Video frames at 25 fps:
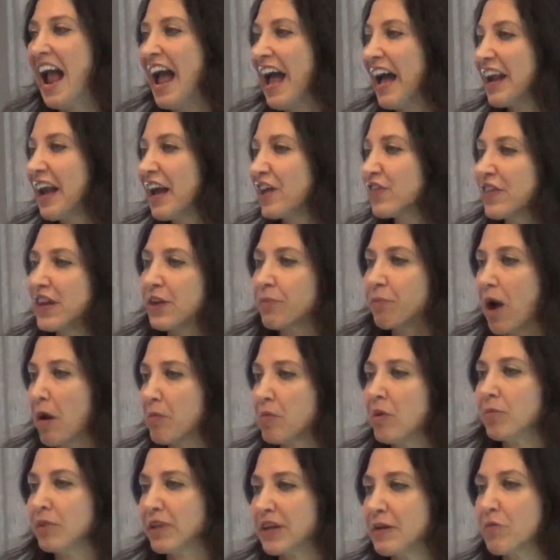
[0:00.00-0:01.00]
And I think
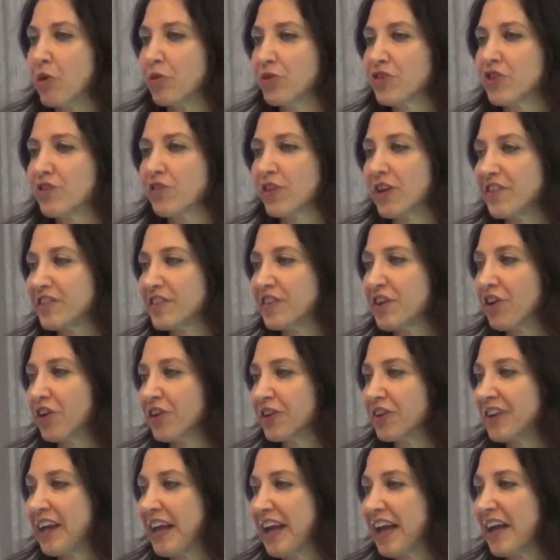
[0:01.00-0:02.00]
probably most of us here